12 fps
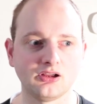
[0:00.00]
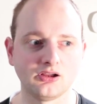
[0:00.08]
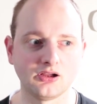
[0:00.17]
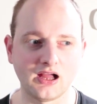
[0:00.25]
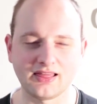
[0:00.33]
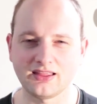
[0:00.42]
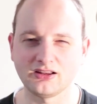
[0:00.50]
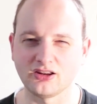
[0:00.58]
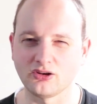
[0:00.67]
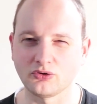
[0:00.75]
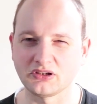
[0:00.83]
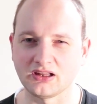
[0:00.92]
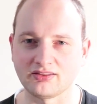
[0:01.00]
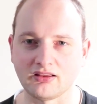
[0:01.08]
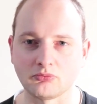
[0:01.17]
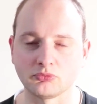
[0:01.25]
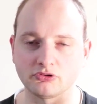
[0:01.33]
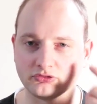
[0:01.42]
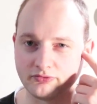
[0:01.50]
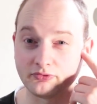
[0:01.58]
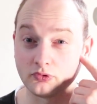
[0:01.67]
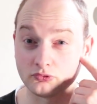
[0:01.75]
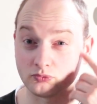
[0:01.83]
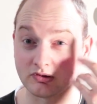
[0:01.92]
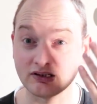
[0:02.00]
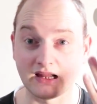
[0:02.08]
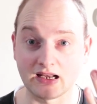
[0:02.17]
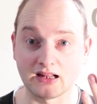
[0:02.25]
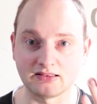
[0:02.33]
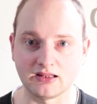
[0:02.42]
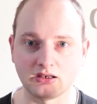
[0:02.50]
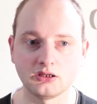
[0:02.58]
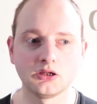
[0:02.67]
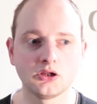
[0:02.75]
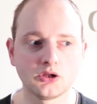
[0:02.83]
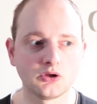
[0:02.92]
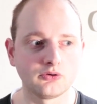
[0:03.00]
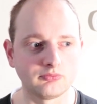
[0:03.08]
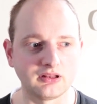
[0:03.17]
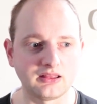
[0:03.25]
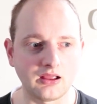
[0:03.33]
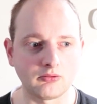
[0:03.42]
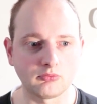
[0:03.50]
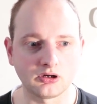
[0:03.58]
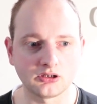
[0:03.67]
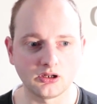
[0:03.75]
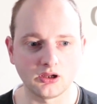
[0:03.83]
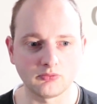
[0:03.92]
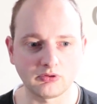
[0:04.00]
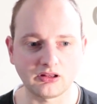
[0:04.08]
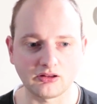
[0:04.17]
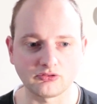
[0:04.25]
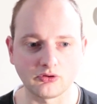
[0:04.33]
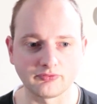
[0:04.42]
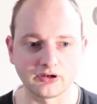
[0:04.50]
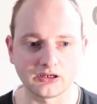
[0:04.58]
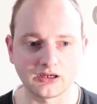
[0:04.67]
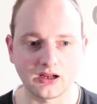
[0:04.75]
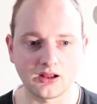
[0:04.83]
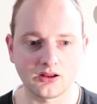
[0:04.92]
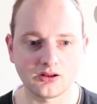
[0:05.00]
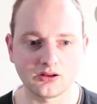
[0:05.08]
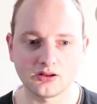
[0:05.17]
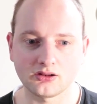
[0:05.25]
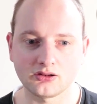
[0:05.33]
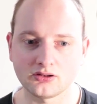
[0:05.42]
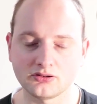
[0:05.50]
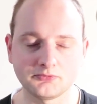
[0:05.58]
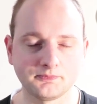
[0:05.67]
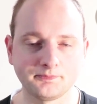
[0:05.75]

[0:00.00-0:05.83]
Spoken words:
I think the Nokia 10 was the first one that I did with that one, with that software.